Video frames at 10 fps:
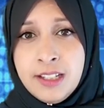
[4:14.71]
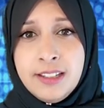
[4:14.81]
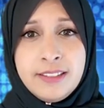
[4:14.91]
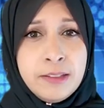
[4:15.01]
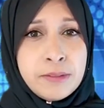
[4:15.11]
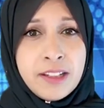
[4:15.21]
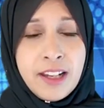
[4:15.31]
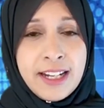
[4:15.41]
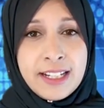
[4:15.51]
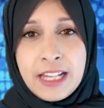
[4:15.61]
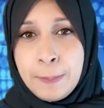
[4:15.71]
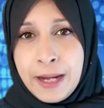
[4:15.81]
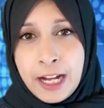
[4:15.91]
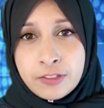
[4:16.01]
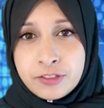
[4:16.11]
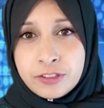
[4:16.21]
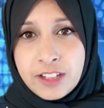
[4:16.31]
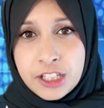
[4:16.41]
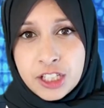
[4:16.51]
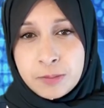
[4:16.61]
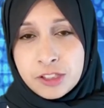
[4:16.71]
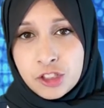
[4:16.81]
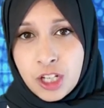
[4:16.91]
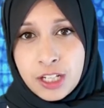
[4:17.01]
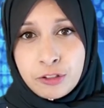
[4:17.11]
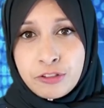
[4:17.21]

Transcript: It seems unlikely that powerful regimes in China